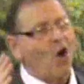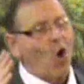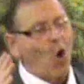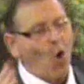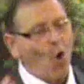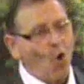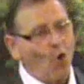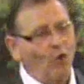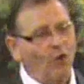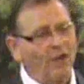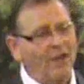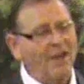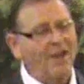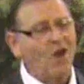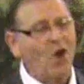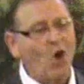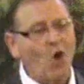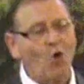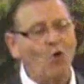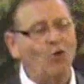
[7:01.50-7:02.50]

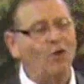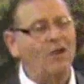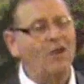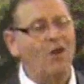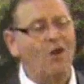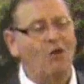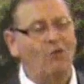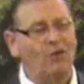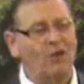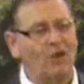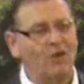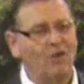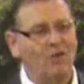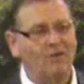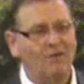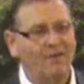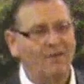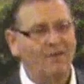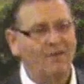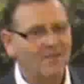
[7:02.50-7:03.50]
holy, holy, holy
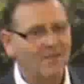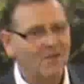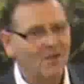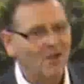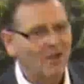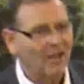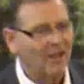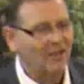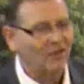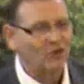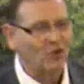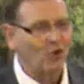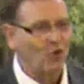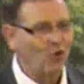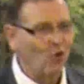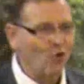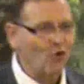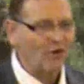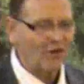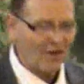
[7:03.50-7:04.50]
is the
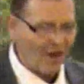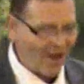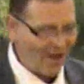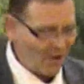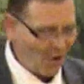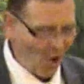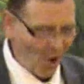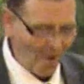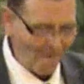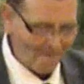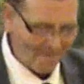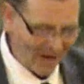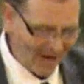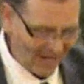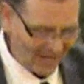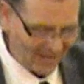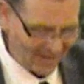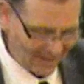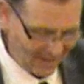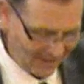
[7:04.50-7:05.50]
Lord God
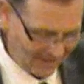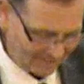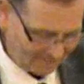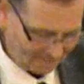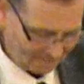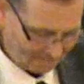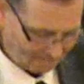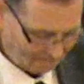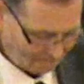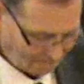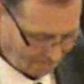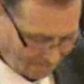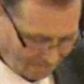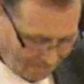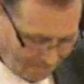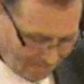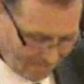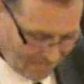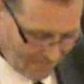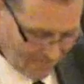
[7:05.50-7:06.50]
Almighty. Right.